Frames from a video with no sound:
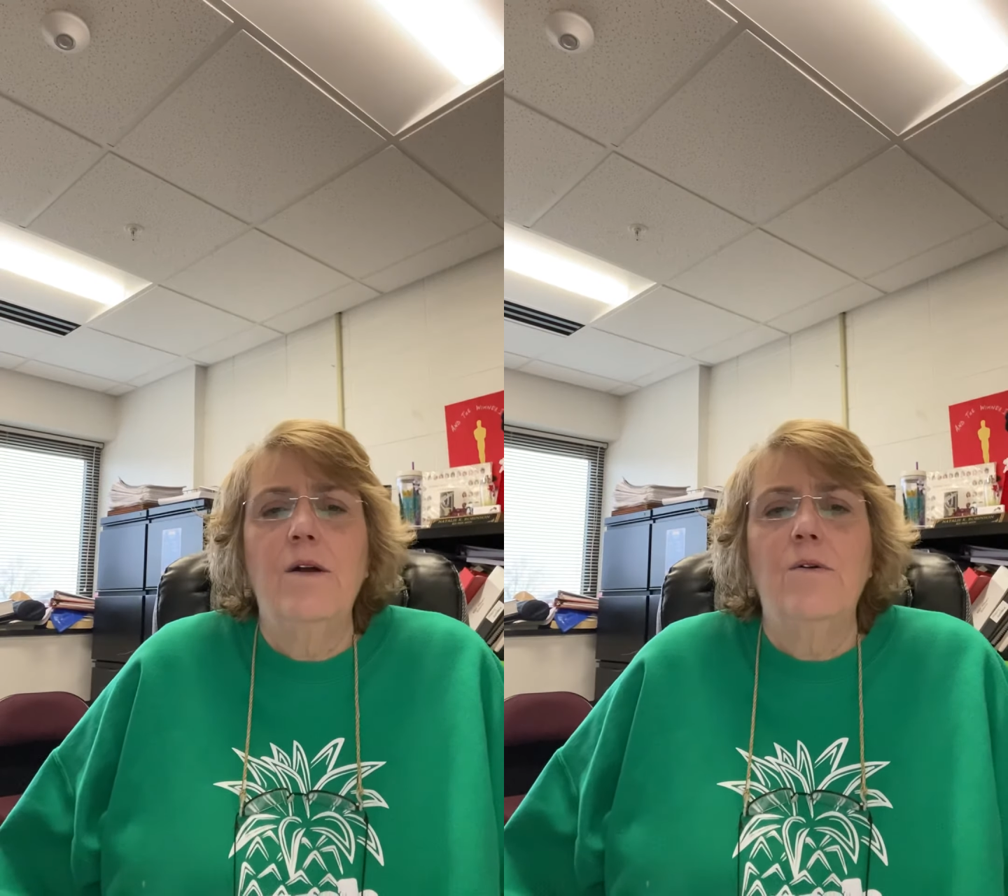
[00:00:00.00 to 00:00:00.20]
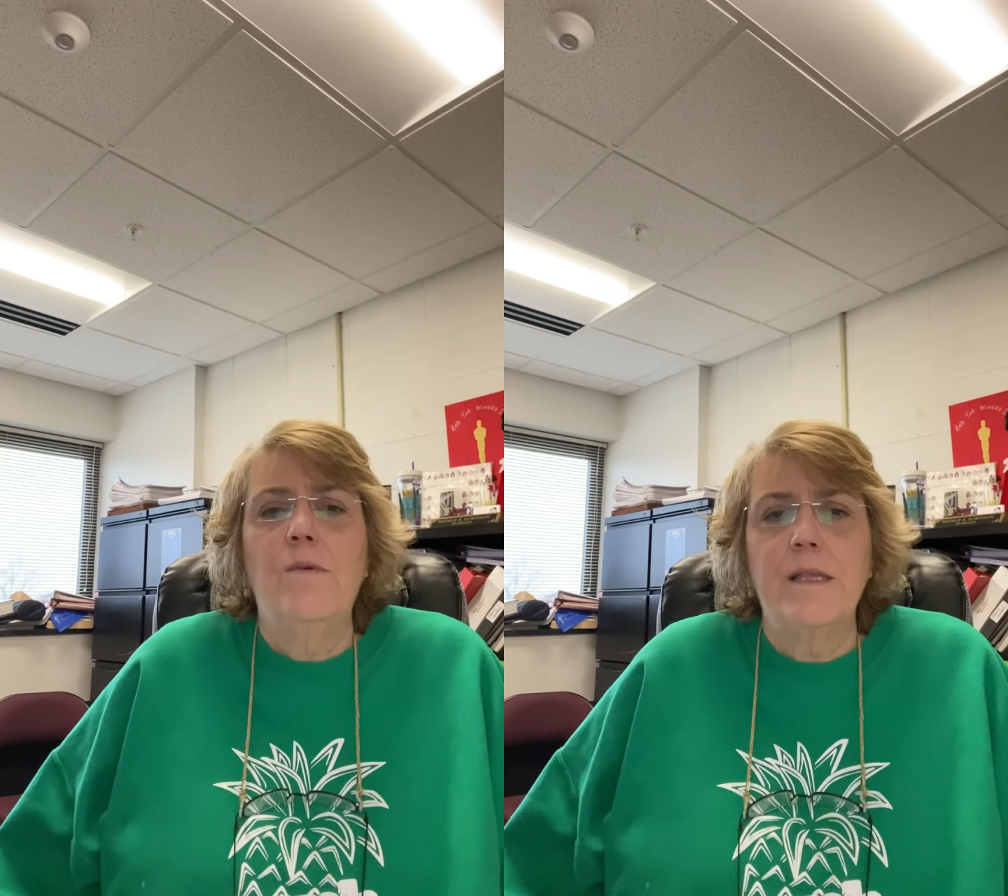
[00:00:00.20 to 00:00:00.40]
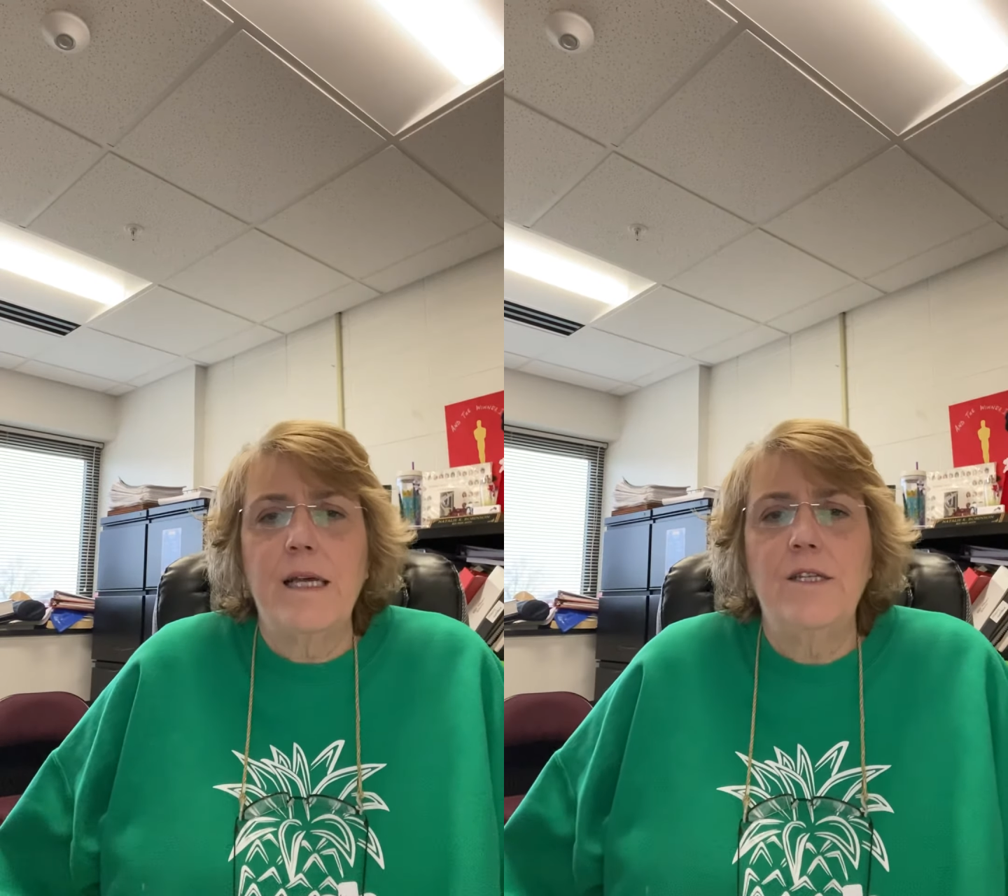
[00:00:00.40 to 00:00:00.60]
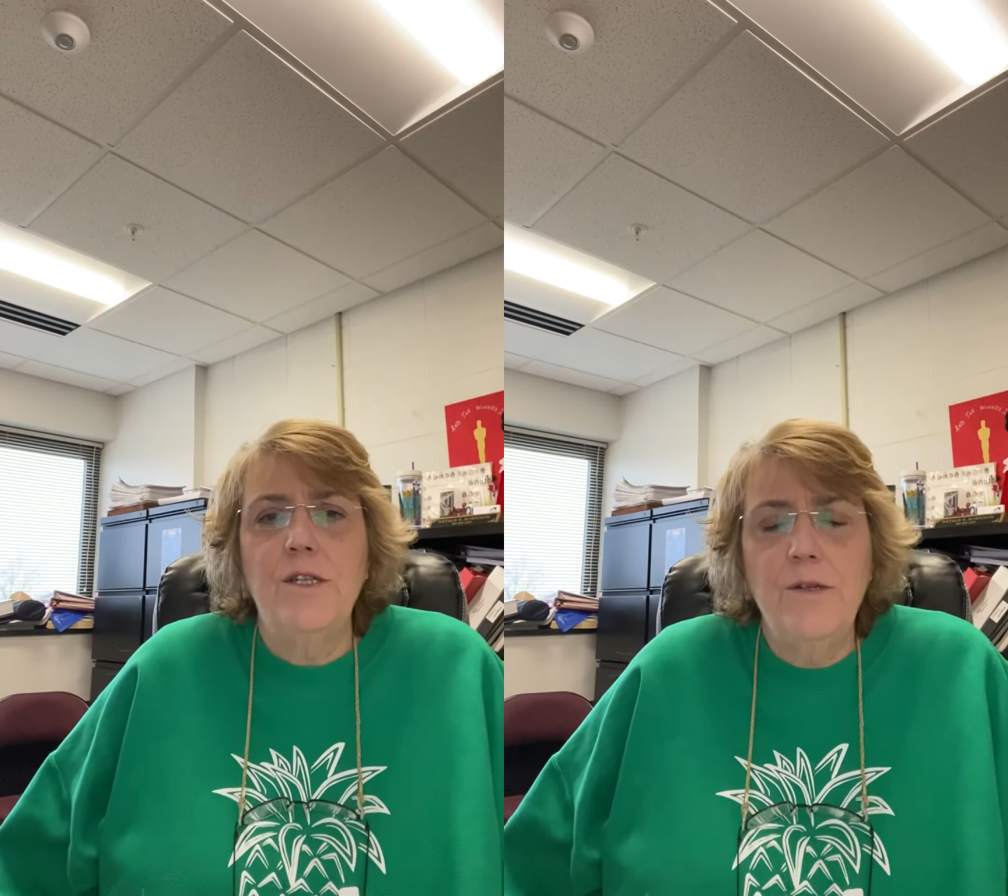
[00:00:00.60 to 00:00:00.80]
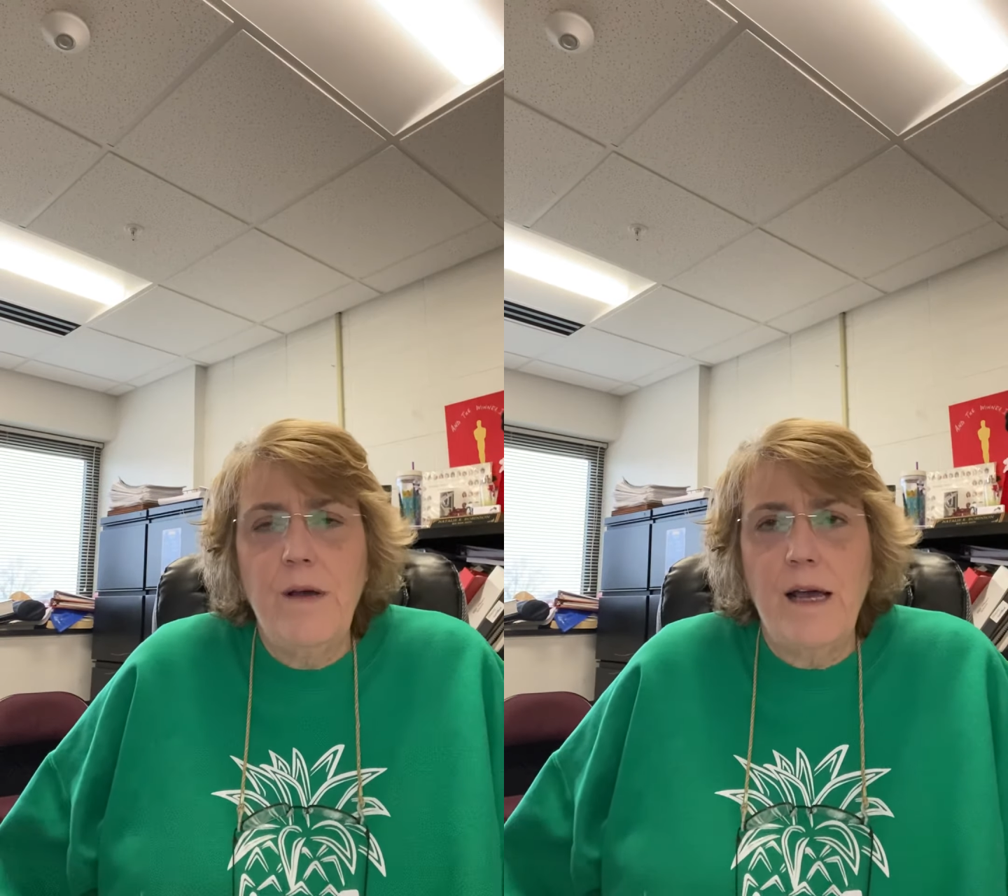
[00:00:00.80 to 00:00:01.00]
What they
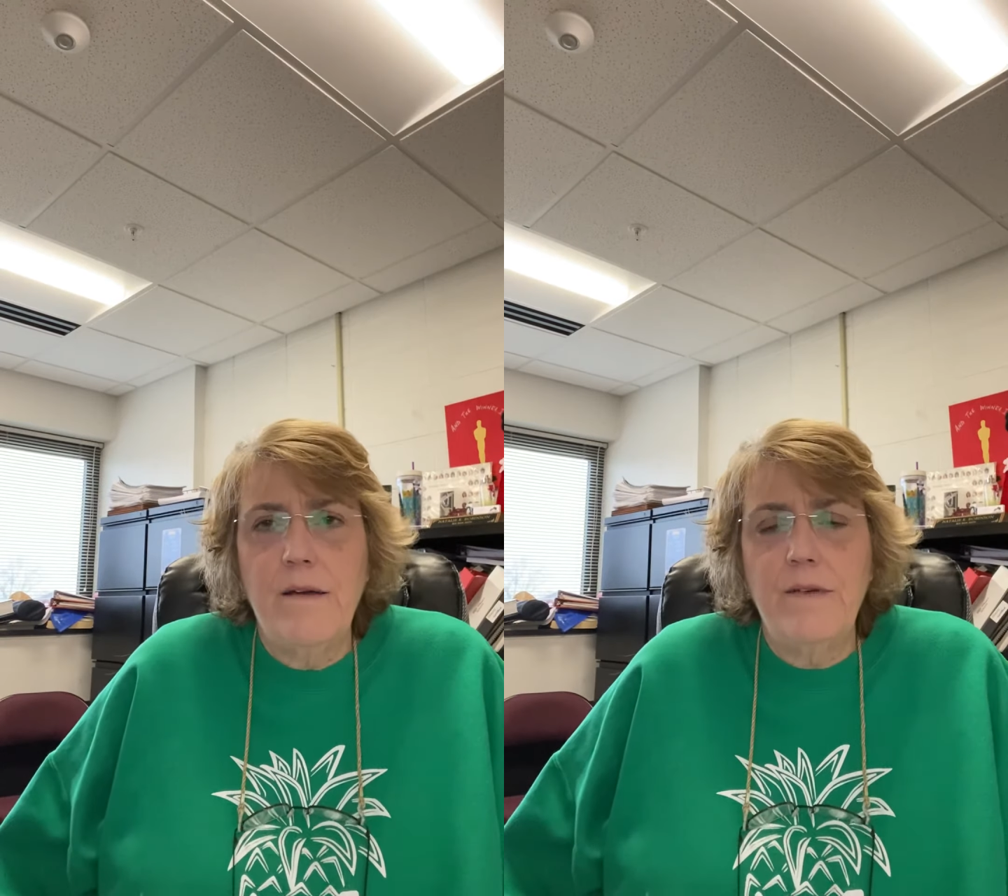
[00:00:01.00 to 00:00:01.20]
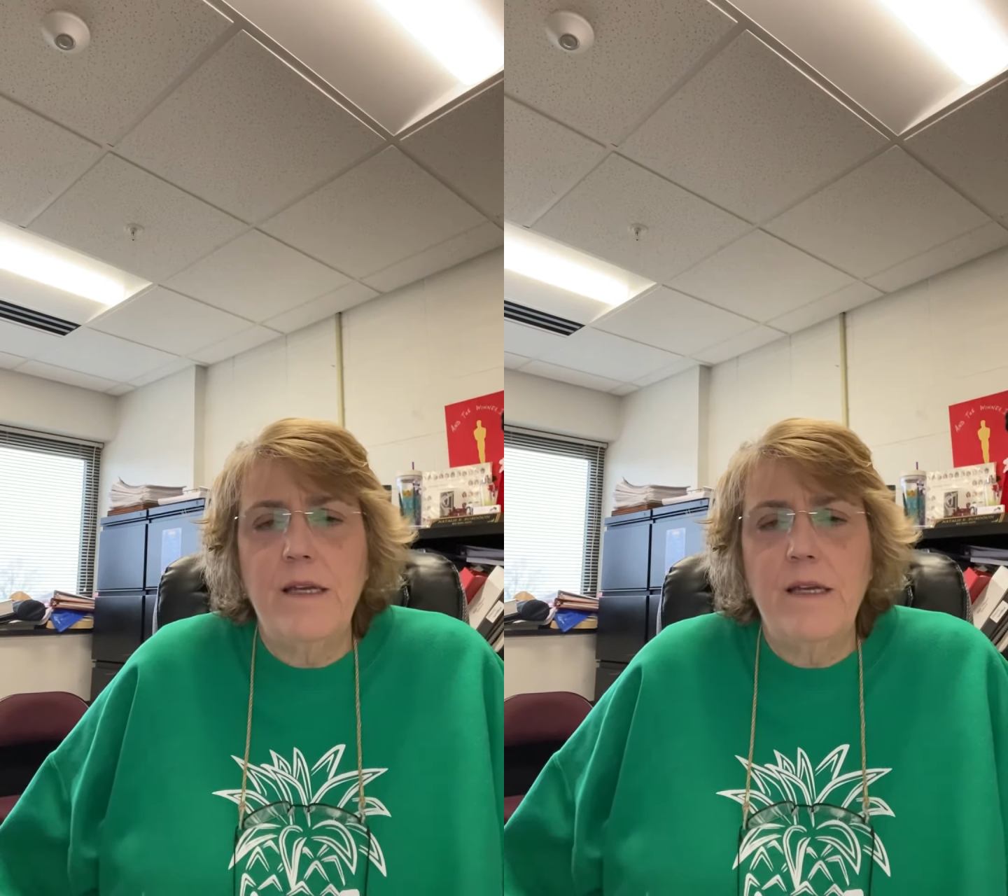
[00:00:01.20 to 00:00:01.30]
do have